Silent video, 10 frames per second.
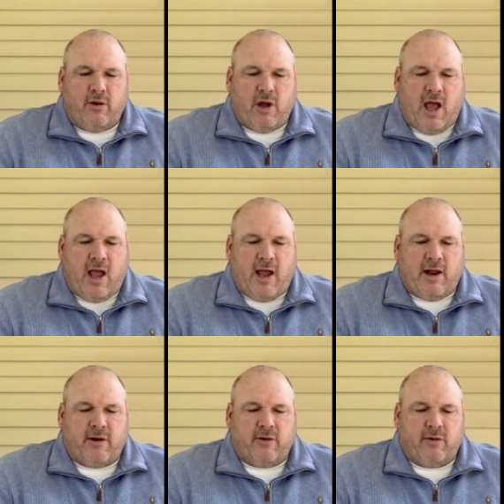
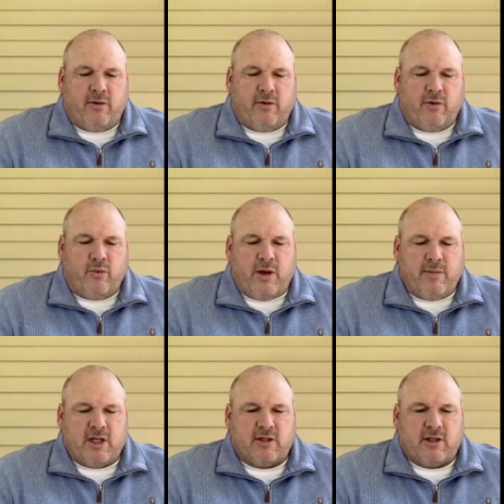and we
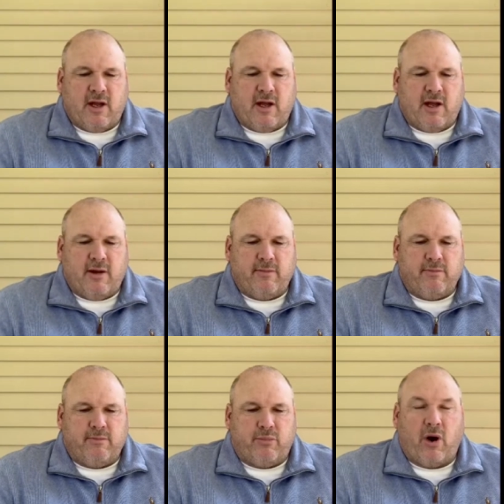must uh,
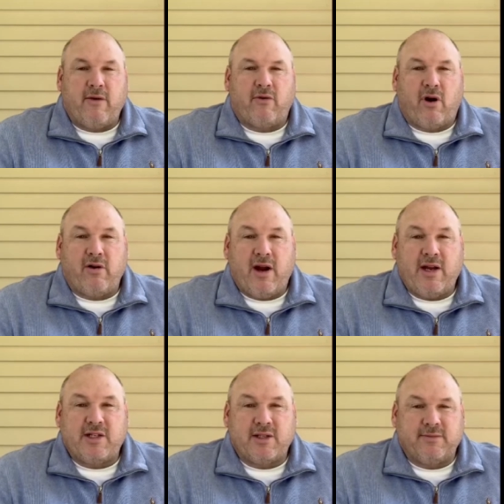pray for our
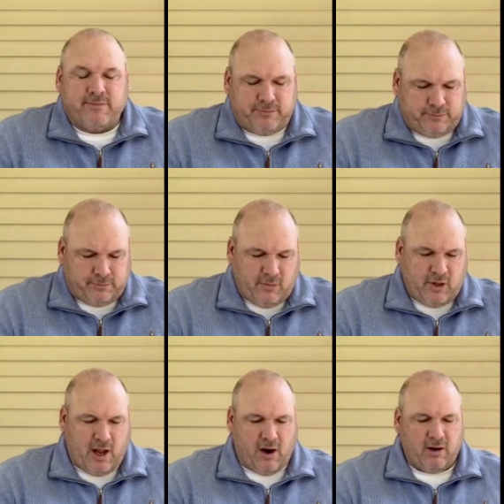nation,
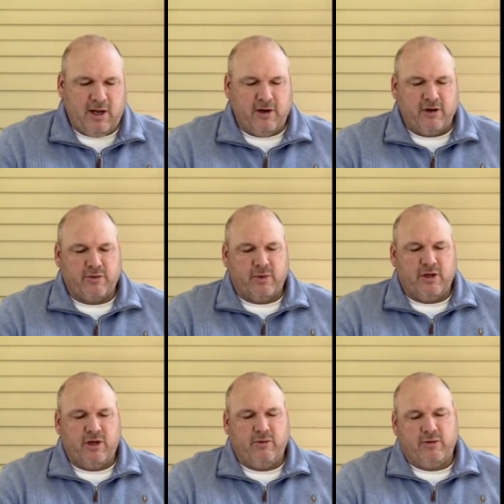that our leaders would
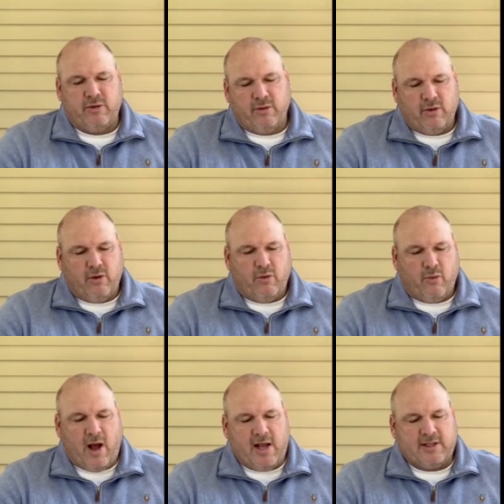use
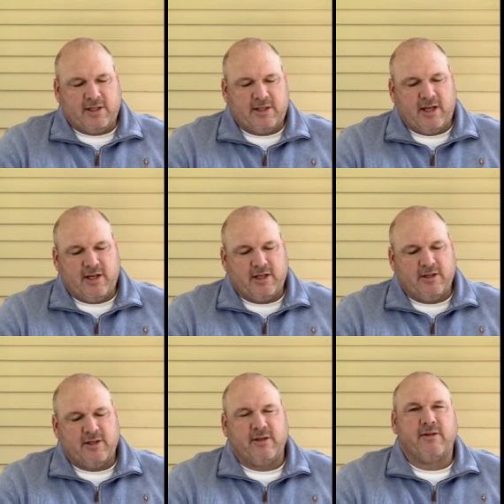wise
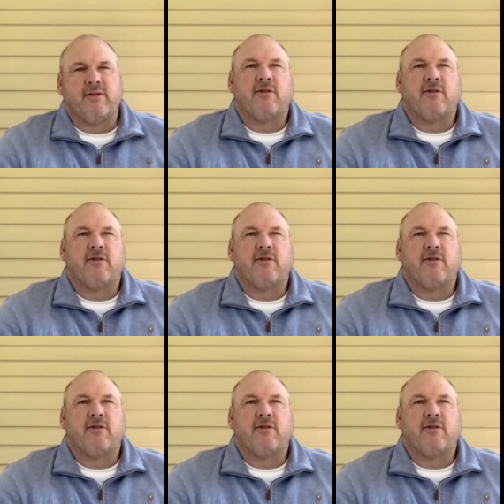decisions and